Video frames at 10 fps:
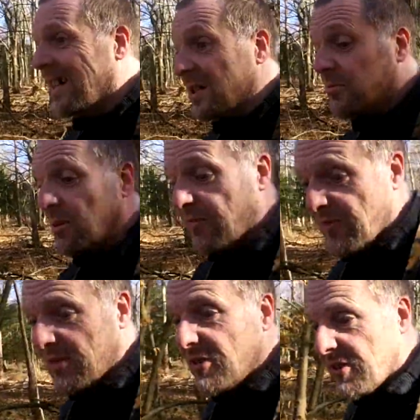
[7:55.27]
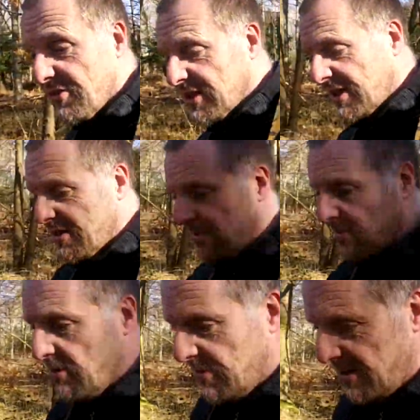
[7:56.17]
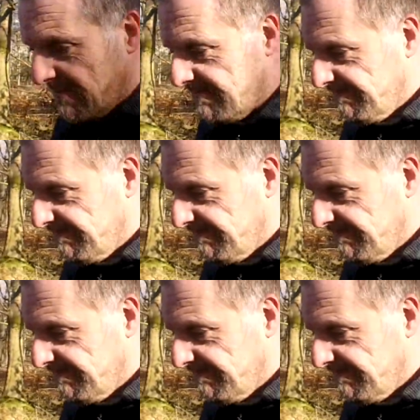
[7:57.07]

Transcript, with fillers: that's what I feel like I need at the moment